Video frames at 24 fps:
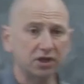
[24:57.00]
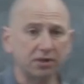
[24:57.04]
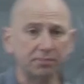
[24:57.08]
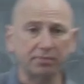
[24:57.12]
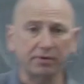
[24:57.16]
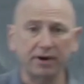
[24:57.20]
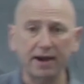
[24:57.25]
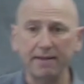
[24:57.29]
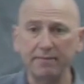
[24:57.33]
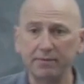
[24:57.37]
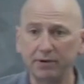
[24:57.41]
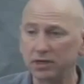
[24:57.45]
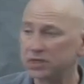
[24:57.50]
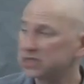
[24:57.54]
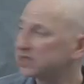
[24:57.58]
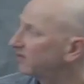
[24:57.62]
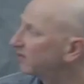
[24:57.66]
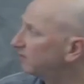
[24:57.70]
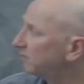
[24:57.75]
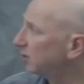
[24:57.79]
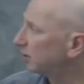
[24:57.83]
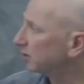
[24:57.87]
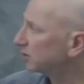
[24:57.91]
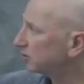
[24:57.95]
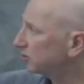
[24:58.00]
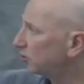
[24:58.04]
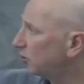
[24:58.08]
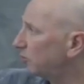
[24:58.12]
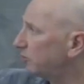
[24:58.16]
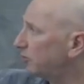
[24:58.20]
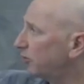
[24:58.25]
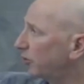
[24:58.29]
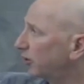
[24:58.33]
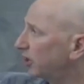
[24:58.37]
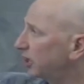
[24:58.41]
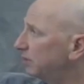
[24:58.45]
The parameters of a
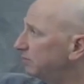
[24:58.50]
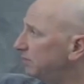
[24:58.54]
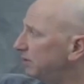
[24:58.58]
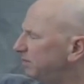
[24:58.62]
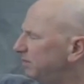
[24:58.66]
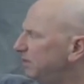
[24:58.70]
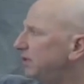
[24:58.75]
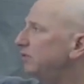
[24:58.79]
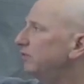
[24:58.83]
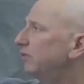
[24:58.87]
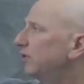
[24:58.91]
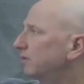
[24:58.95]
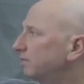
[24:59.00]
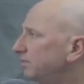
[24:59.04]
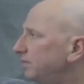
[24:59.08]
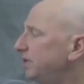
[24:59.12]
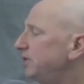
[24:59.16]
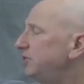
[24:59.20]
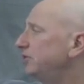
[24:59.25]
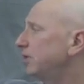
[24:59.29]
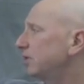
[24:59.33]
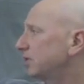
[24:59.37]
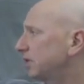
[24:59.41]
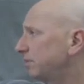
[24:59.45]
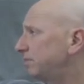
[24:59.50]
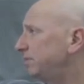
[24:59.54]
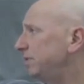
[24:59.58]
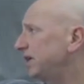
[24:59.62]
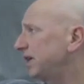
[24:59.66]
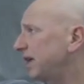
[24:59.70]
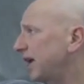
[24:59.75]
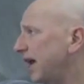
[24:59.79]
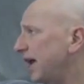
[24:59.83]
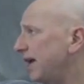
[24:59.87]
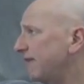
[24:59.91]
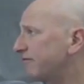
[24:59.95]
multinomial are going to be p1, p2 up to
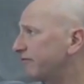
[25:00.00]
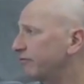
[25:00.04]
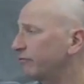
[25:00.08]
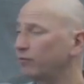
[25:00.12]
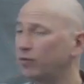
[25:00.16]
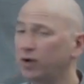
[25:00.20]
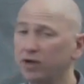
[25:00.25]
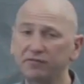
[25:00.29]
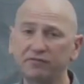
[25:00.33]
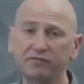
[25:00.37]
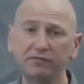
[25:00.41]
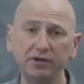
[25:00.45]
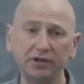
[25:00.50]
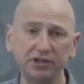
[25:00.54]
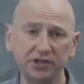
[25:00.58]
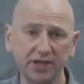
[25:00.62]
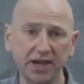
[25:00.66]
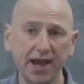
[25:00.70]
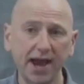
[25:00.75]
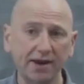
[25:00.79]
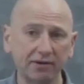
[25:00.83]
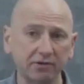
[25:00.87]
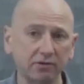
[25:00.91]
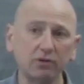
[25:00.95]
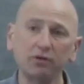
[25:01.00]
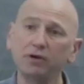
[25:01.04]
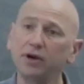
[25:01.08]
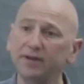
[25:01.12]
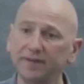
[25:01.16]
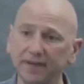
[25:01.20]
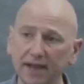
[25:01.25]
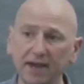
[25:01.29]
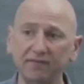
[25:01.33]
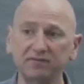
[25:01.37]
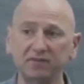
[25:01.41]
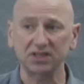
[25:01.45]
pk, for one for each
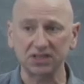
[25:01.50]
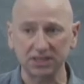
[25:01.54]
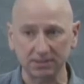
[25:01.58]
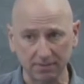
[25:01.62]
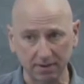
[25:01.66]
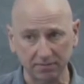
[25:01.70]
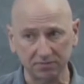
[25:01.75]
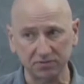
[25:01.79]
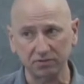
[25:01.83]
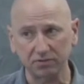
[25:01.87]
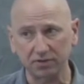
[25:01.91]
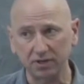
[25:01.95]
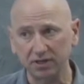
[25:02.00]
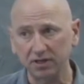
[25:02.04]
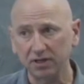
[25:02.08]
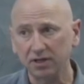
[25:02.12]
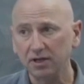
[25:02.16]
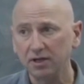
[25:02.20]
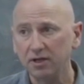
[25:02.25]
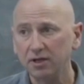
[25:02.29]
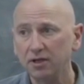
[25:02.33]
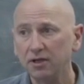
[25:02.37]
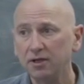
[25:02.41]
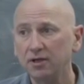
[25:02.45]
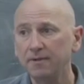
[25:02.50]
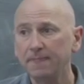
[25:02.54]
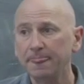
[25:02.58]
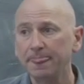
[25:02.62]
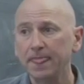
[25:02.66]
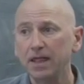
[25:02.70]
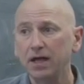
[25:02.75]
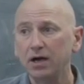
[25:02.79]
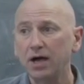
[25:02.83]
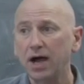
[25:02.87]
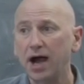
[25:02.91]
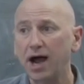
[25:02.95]
category, and they to sum up to 1.
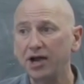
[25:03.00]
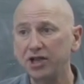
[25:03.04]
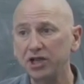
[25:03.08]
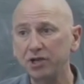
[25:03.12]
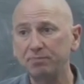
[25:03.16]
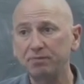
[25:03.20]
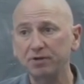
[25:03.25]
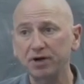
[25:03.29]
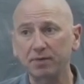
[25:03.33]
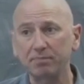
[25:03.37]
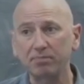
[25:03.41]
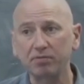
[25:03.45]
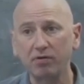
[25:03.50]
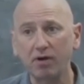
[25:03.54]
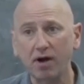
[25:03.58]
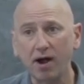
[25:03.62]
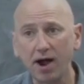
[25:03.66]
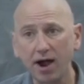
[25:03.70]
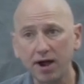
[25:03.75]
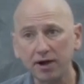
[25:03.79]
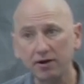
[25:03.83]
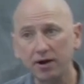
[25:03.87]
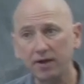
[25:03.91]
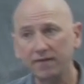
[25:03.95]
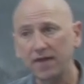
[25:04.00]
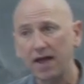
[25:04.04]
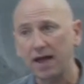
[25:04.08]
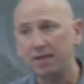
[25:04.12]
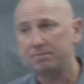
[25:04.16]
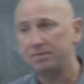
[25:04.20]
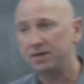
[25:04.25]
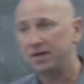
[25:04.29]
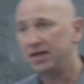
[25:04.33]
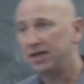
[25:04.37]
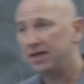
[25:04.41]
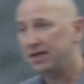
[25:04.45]
How do you put a prior on
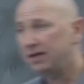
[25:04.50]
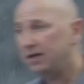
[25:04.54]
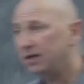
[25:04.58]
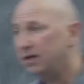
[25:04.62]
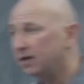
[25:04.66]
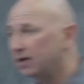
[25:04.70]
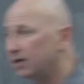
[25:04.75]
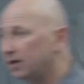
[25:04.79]
that p?